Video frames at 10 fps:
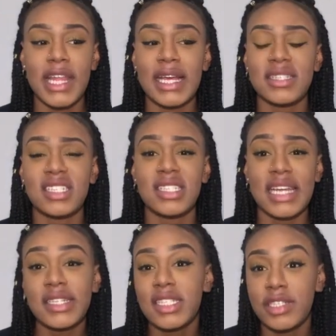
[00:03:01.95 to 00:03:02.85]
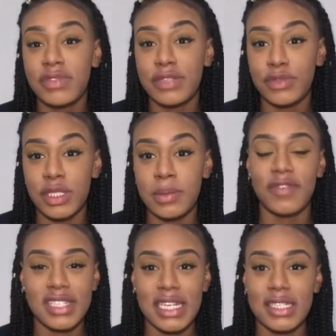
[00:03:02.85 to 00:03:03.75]
There's a sensory room.
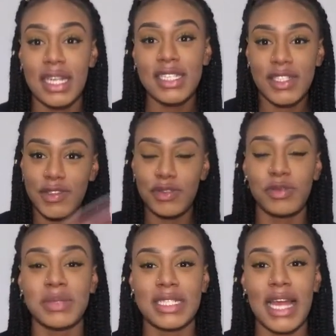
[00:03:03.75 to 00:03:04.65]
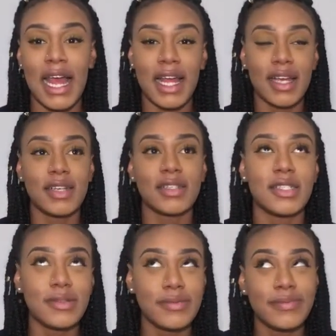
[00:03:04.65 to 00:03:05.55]
Obviously a sensory room is like,
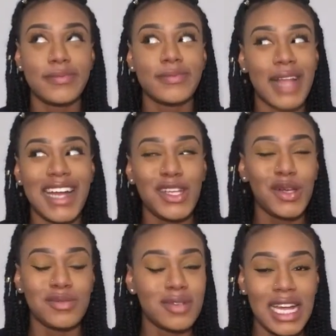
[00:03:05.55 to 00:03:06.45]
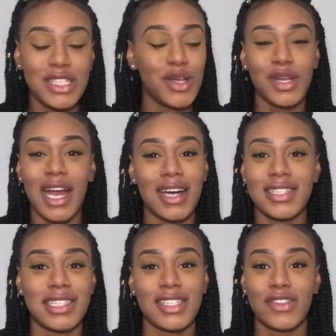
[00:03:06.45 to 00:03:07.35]
I don't know how
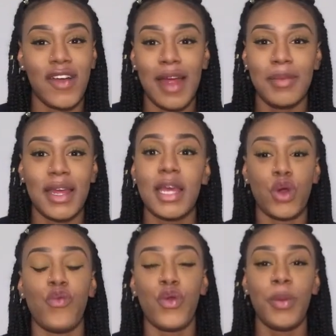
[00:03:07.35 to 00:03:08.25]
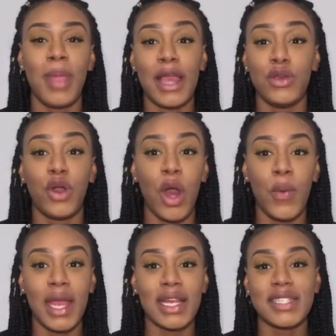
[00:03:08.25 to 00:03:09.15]
to describe it. A room that you go
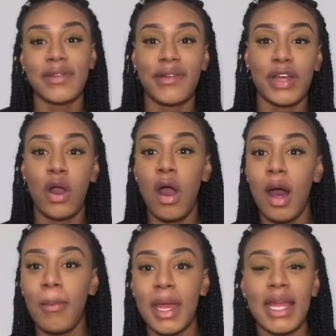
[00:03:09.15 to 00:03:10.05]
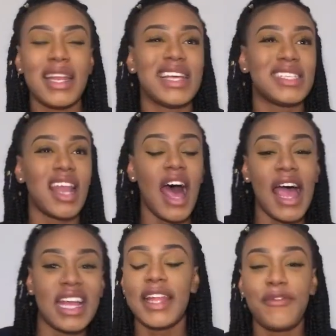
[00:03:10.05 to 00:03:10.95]
in, it's very calming, there's
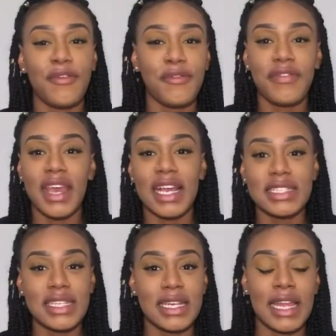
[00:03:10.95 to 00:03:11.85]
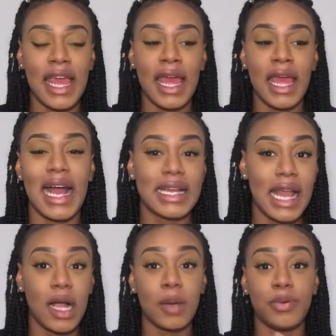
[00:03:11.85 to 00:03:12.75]
light, different things in there. I had
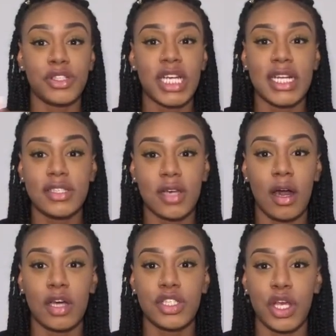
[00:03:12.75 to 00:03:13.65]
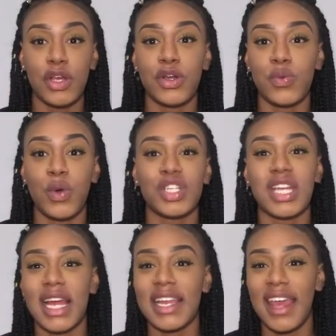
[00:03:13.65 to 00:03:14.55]
like a projector so you could watch
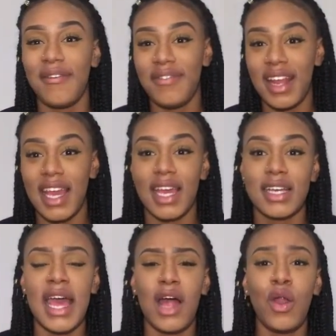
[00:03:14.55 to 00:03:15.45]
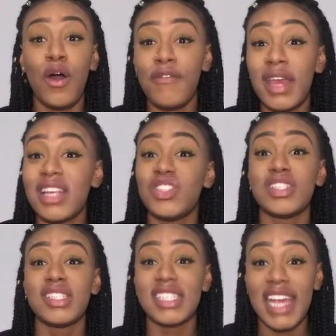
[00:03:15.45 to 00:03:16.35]
like Netflix. Yeah, a lot of it is
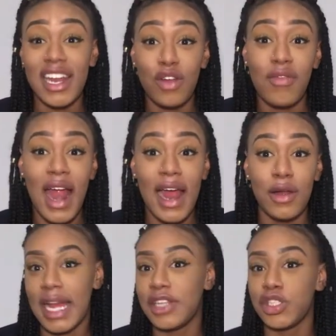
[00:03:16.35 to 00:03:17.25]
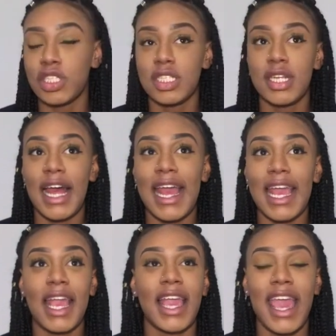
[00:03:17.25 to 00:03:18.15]
just sitting around and just like
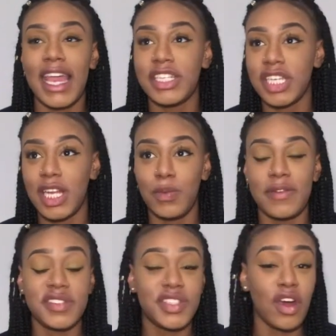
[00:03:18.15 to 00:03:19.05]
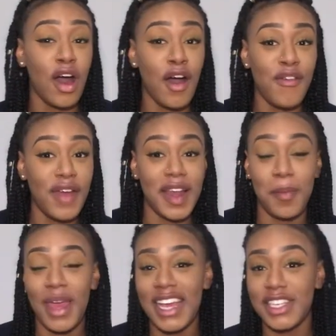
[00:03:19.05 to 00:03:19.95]
engaging with staff and the
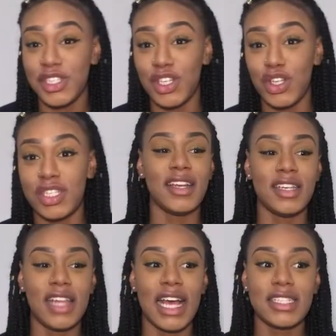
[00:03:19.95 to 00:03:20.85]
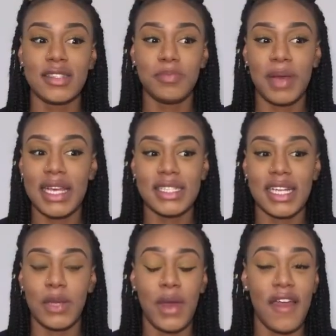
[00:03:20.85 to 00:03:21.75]
patients. And that's
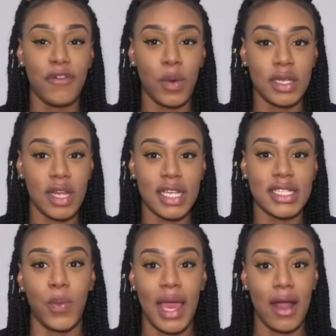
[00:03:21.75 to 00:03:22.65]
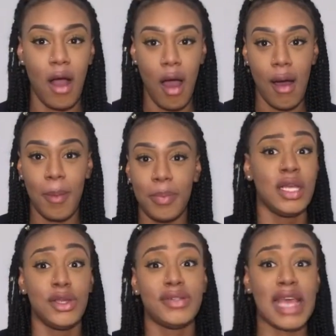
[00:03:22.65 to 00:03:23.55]
basically what everyone does. You wake up,
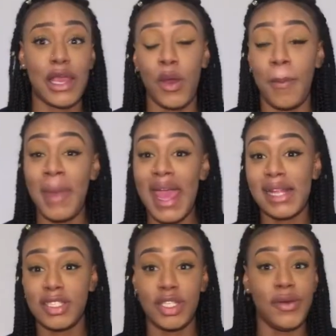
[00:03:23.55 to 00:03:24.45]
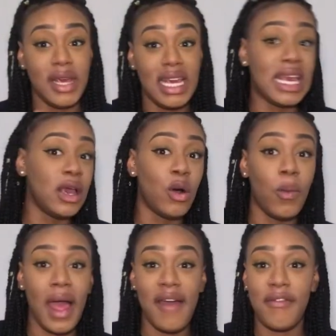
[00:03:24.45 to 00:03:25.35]
you take your meds, you eat or
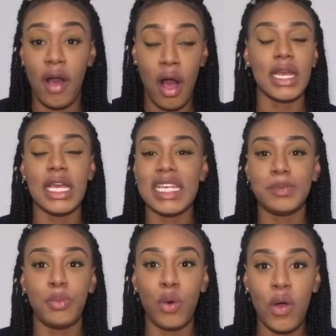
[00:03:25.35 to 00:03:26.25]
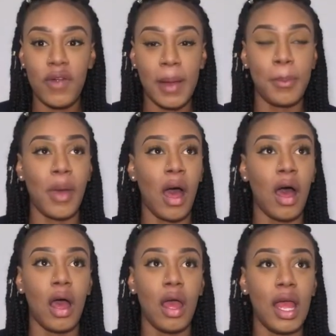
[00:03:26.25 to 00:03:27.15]
whatever. It's boring,
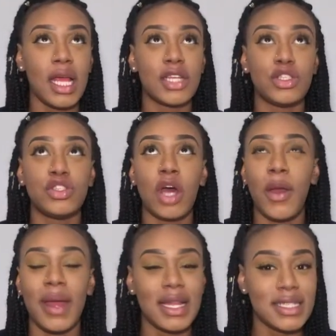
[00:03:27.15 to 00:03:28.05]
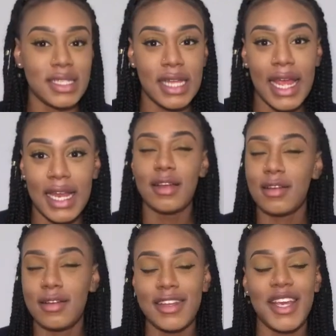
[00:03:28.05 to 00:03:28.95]
but it's so entertaining.
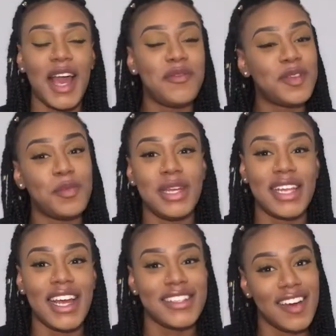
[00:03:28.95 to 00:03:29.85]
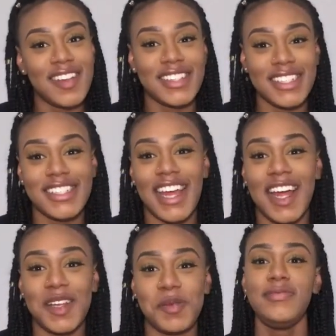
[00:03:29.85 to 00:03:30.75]
You have to be there to understand.